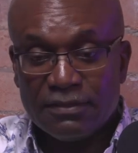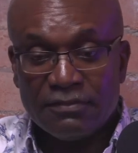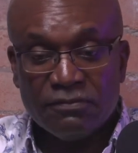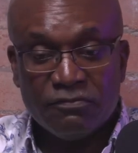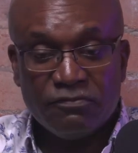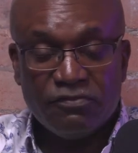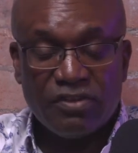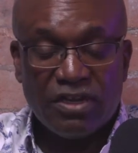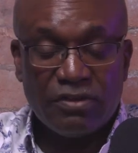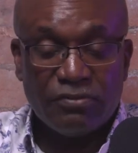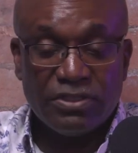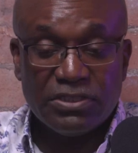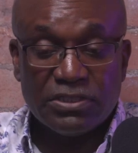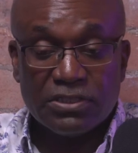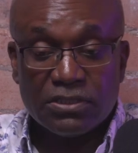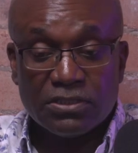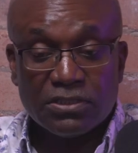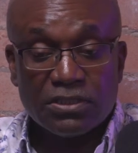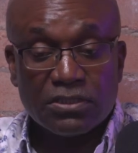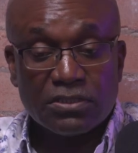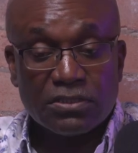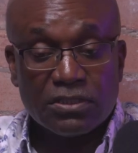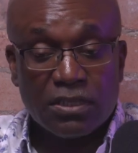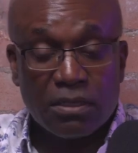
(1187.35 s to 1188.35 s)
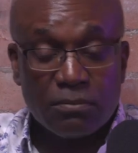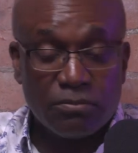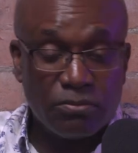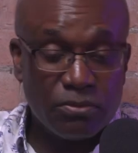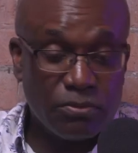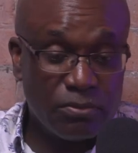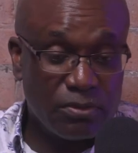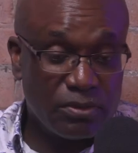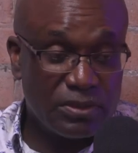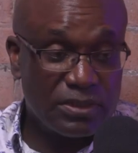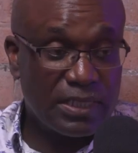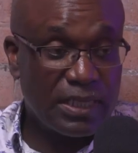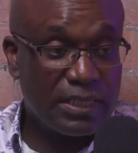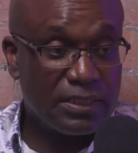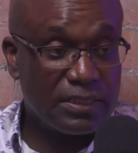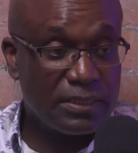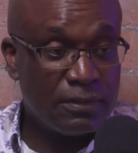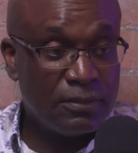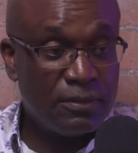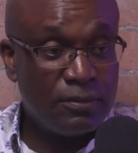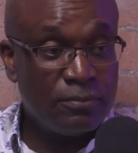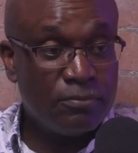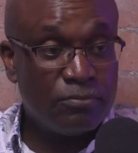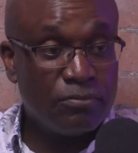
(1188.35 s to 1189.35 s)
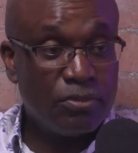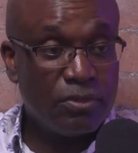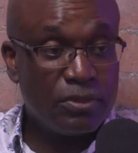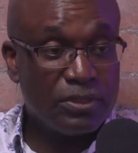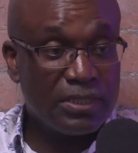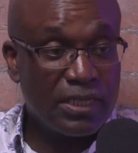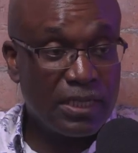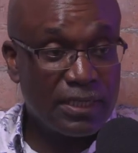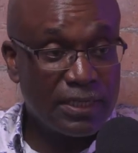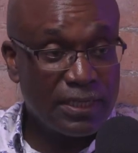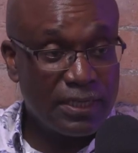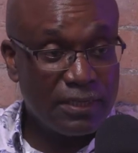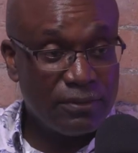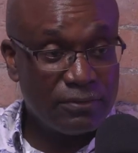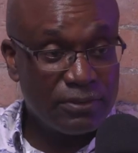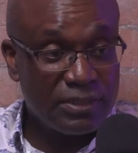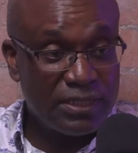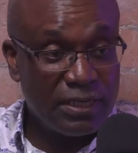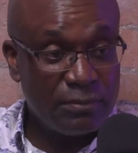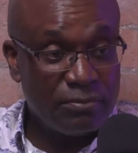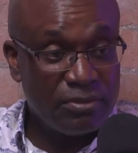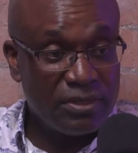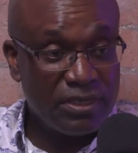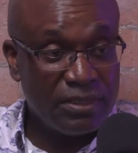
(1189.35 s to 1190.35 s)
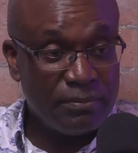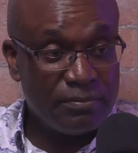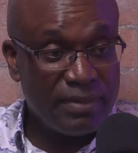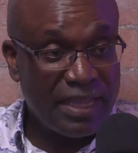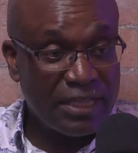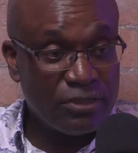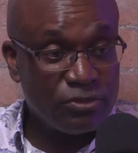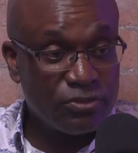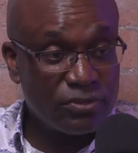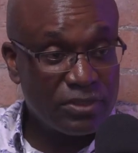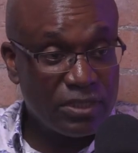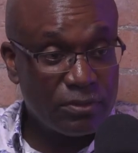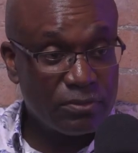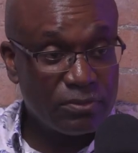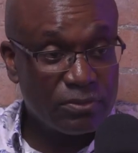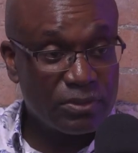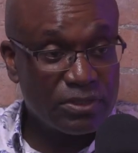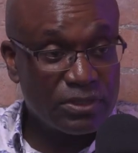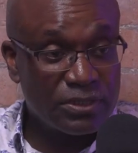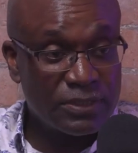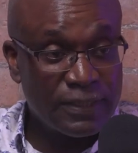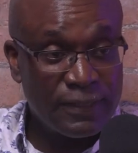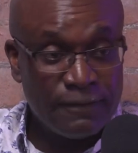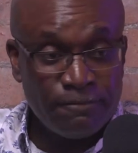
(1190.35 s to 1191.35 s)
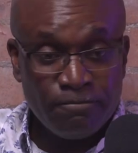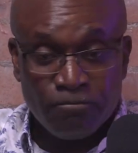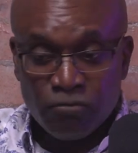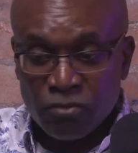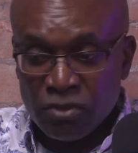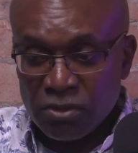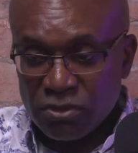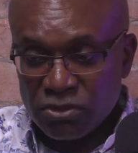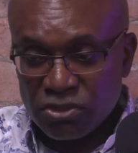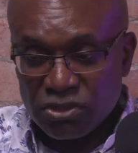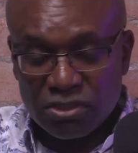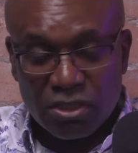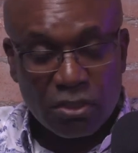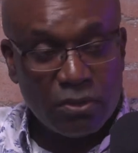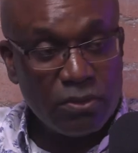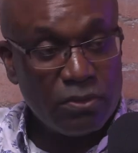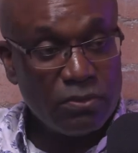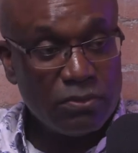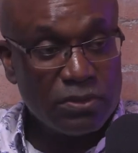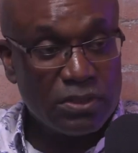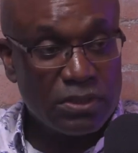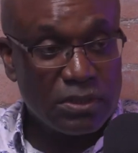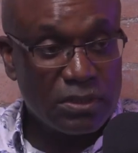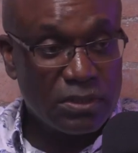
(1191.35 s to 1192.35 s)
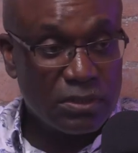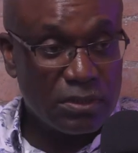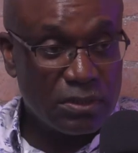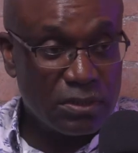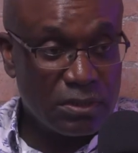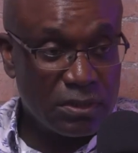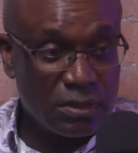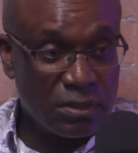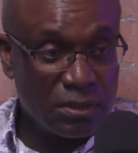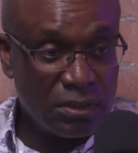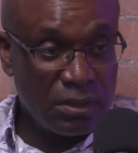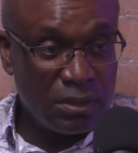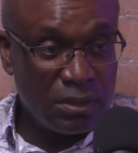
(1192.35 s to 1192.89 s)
A very recent example was that poor young girl, Deborah Emmanuel, that was stoned and